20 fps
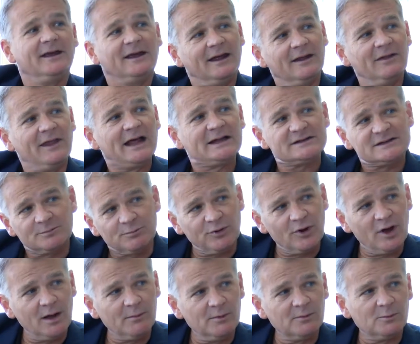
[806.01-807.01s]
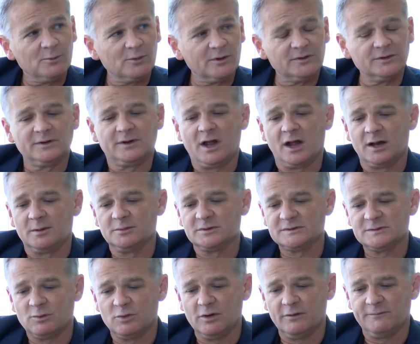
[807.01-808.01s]
And that's the problem with
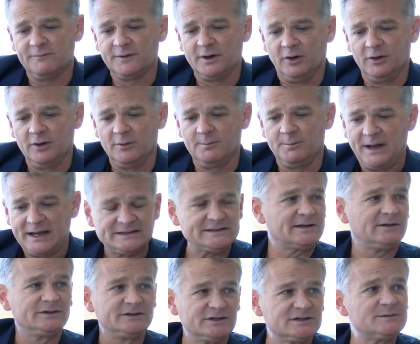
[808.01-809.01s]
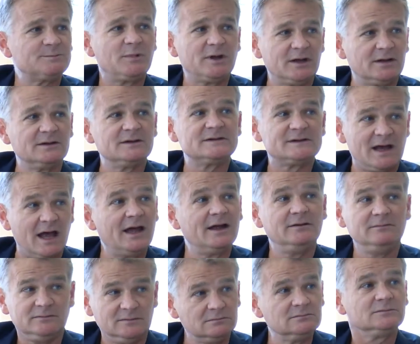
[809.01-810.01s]
autonomous warfare. They're basically just being
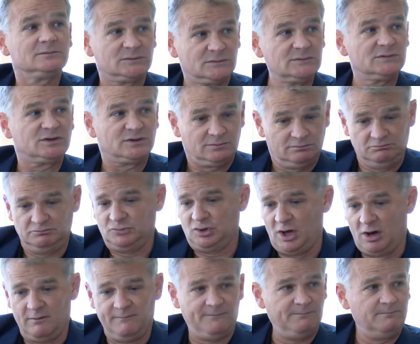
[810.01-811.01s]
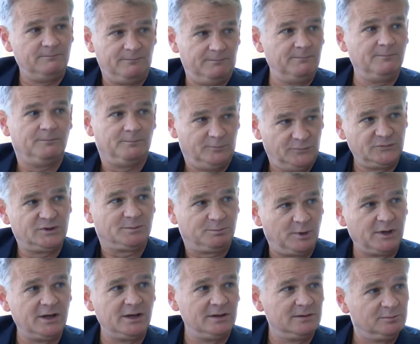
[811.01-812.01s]
designed, you know, to
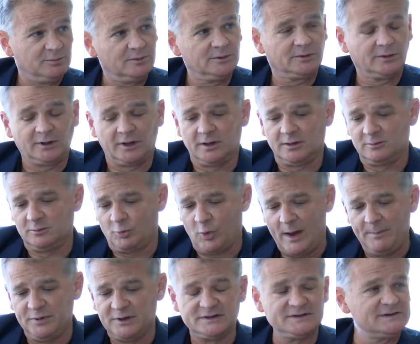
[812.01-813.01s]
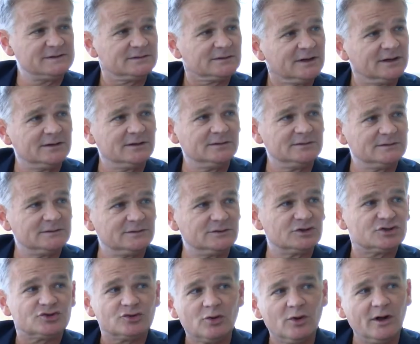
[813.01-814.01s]
be uh, weapons and to
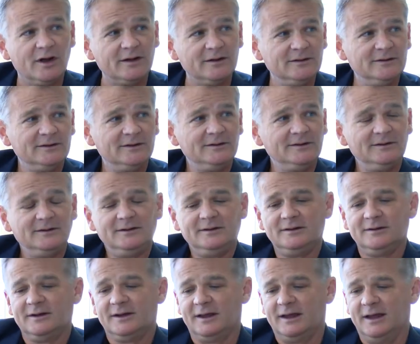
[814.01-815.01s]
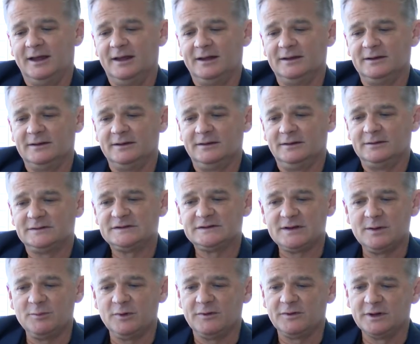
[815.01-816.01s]
destroy. And
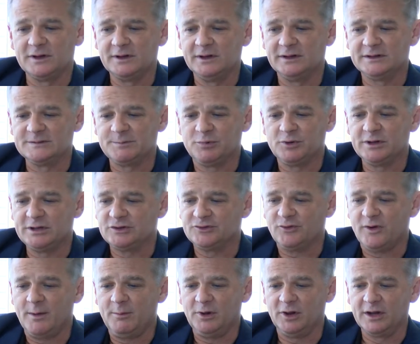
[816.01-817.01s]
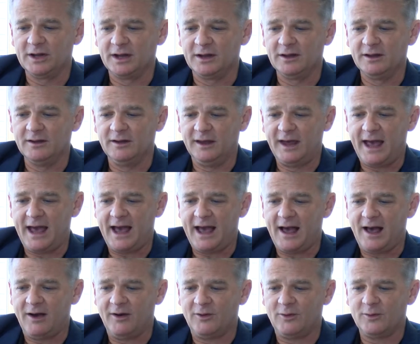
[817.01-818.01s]
some of the, it's pretty troubling
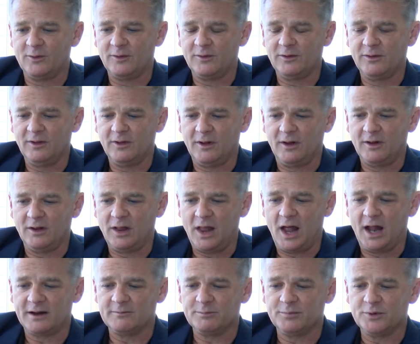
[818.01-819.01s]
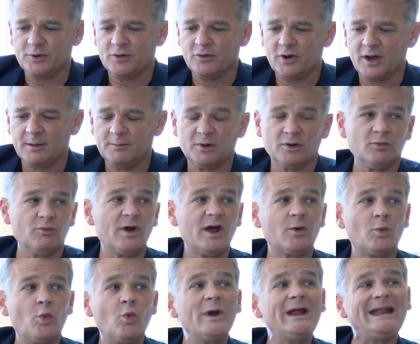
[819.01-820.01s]
how a lot of programming
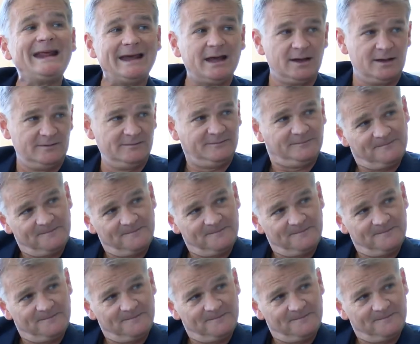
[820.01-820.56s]
around winning